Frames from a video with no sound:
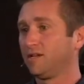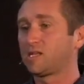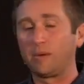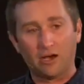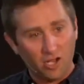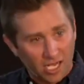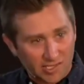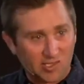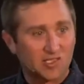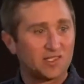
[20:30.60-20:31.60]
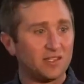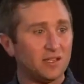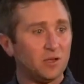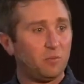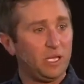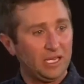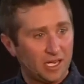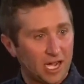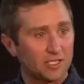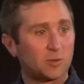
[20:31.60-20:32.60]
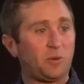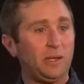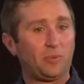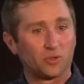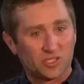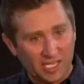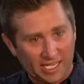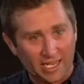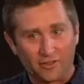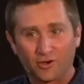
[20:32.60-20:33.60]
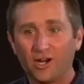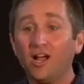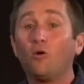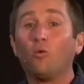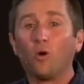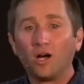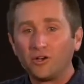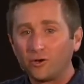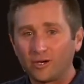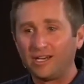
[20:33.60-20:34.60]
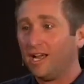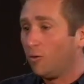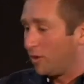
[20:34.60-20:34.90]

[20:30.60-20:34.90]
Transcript: It's about us being God's people together, wondering.